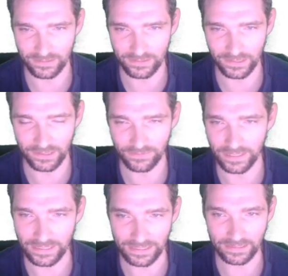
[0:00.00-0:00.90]

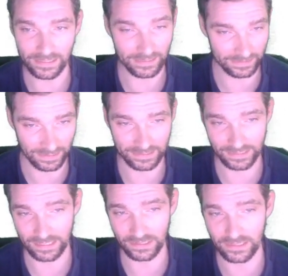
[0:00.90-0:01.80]
clarify that yes,
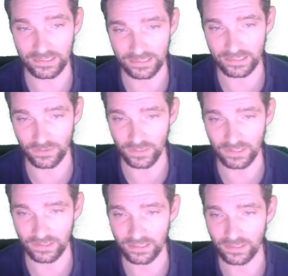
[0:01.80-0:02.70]
actually the
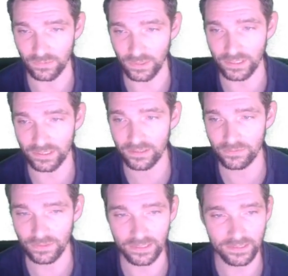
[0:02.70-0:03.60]
situation does work
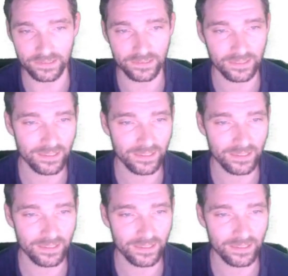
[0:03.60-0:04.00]
for this.